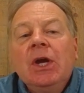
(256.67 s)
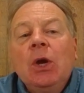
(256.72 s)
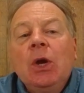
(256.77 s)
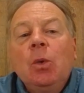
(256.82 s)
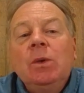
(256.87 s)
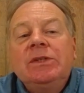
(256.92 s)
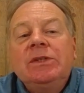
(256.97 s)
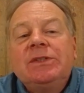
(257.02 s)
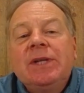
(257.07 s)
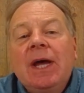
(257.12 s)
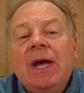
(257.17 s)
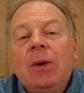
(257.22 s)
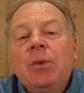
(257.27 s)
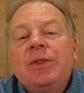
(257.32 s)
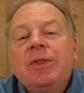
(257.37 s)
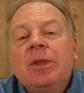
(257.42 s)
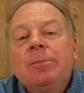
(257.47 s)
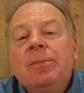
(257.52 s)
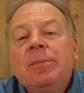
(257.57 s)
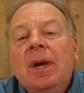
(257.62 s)
We start
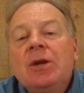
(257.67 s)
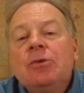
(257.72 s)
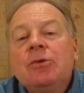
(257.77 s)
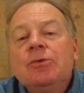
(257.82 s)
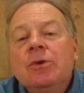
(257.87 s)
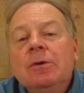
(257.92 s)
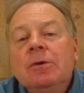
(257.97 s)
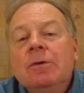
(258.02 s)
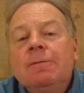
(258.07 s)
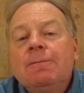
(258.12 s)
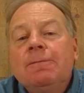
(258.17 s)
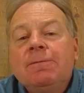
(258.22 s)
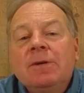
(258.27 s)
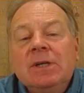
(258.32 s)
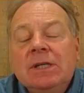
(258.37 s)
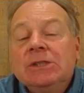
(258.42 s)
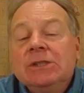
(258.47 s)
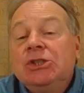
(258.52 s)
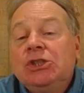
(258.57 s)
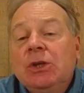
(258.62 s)
with a metal roof
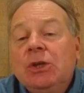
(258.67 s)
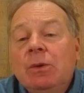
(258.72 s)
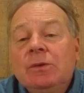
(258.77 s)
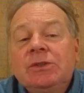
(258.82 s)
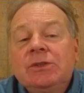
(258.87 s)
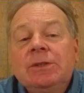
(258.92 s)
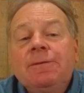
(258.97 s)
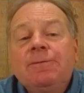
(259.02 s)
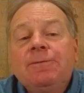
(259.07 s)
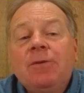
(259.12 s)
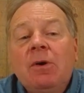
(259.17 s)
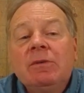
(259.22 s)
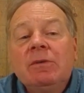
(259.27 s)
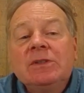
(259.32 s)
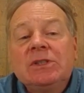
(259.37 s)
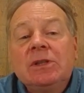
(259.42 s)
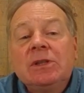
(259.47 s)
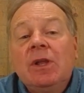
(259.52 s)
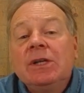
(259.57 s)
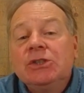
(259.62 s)
chosen for
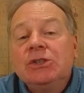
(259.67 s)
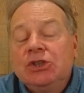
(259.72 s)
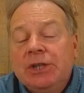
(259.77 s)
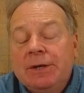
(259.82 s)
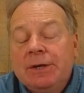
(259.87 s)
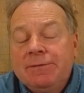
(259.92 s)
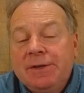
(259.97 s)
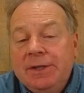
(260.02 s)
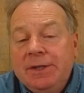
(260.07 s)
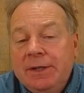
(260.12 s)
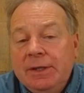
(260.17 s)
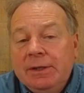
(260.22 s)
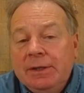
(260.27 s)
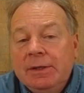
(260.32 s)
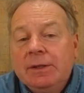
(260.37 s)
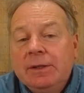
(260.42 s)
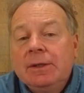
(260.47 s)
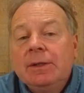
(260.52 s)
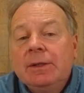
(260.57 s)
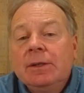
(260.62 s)
its longevity,
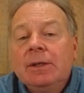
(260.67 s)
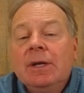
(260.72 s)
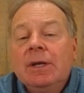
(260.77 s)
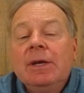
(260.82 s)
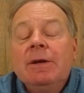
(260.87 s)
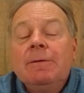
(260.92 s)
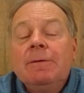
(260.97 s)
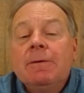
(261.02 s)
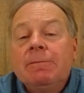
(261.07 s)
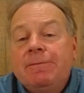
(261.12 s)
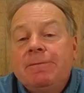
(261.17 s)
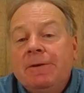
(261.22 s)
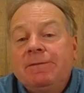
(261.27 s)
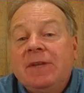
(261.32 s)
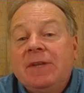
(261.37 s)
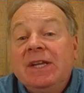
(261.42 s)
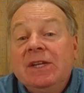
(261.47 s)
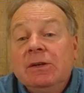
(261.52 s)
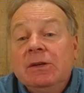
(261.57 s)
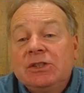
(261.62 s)

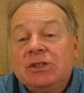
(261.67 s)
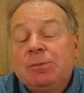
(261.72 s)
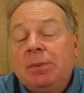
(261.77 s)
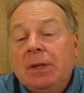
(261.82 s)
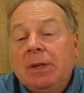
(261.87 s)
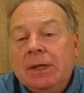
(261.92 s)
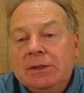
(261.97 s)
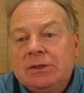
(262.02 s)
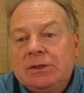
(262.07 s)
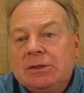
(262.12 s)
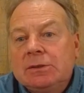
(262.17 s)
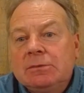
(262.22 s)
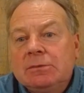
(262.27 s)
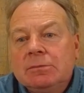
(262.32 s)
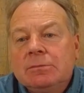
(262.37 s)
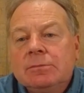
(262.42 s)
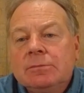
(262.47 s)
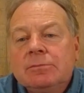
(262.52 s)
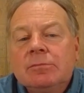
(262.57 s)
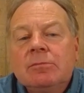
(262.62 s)
50 years
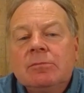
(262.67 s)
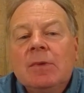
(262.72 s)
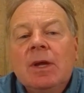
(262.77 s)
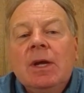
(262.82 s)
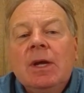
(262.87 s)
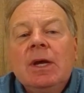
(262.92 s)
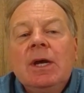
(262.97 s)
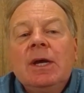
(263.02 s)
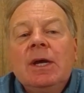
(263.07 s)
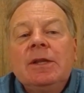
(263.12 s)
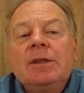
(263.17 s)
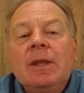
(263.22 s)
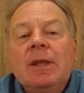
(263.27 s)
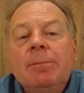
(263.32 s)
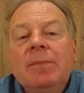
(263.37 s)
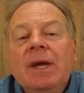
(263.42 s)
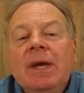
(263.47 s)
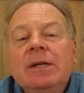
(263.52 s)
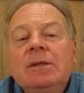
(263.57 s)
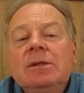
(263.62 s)
plus. The
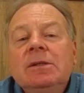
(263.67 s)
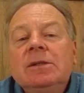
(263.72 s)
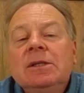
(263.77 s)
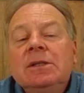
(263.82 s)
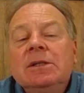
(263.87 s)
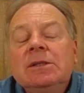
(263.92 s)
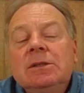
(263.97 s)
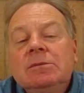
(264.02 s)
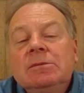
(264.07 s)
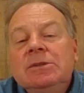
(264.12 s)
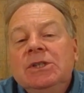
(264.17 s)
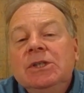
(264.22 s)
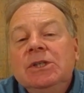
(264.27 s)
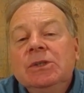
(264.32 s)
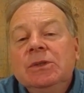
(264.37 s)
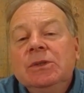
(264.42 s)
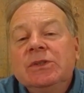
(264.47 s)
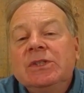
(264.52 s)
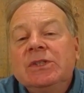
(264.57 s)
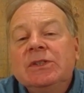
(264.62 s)
metal
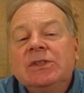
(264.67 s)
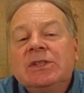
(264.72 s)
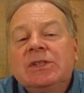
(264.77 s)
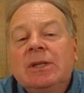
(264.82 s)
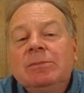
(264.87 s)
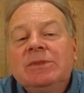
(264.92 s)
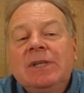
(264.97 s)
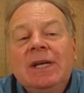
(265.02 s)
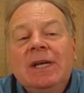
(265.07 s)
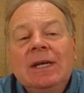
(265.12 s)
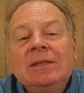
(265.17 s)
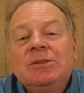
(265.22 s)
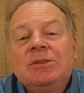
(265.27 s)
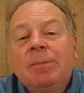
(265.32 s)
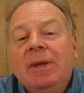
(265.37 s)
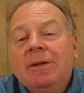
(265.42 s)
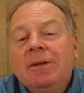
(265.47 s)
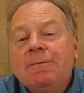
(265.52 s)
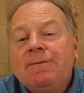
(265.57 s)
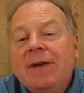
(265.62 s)
used is sometimes
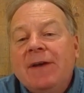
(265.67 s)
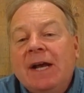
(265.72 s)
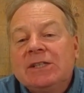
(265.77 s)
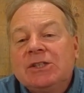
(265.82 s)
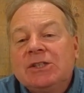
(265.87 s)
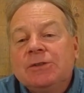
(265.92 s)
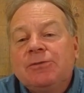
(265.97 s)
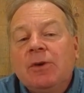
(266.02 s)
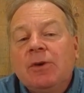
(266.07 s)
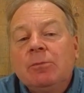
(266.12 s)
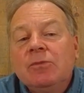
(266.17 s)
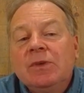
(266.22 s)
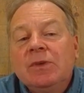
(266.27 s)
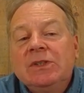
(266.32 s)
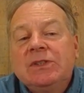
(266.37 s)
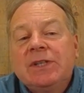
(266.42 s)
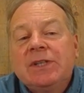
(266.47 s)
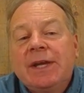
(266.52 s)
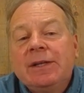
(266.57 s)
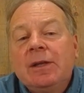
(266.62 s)
manufactured from
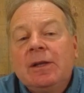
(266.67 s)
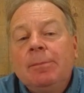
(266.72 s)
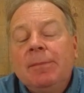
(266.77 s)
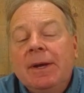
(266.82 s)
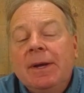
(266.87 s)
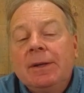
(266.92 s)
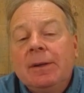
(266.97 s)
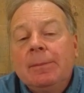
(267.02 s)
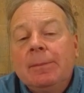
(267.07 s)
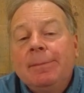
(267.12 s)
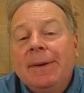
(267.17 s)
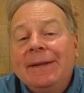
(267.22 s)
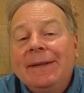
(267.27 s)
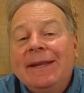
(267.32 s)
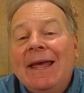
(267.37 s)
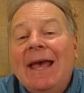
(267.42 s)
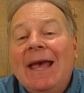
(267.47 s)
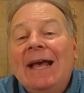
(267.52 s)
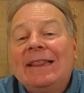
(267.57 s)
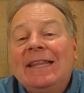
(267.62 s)
recycled metal,
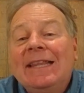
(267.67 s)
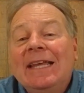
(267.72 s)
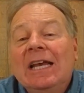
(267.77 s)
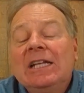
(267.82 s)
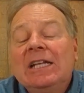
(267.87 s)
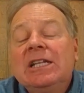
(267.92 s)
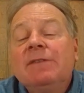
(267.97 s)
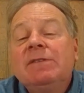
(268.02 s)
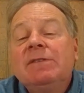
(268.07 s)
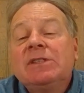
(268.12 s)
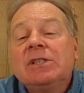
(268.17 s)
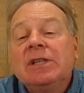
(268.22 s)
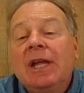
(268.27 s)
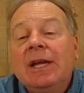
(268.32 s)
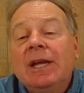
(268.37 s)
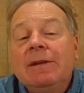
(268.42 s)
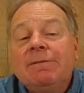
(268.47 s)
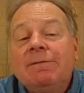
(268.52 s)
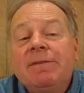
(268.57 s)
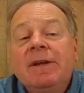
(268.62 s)
but at the end of its
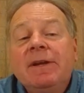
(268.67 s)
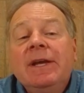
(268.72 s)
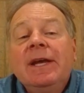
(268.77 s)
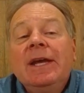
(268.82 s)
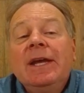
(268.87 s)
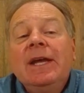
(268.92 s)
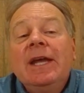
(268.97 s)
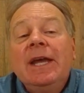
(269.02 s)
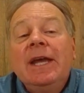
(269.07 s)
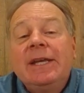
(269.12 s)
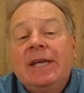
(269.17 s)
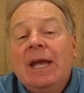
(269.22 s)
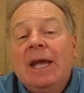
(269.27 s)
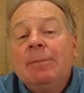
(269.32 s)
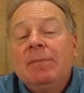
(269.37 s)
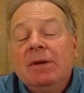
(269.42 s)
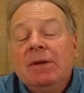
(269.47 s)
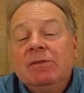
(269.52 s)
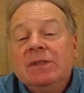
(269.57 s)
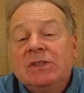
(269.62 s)
life, it
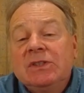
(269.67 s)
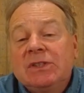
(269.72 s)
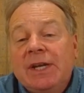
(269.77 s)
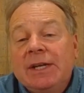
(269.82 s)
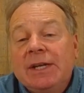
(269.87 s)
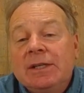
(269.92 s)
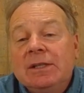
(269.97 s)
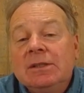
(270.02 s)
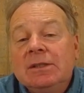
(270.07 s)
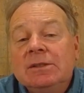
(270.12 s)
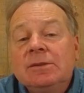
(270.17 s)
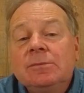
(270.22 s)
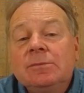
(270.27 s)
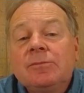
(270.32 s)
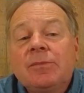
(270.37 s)
can be recycled.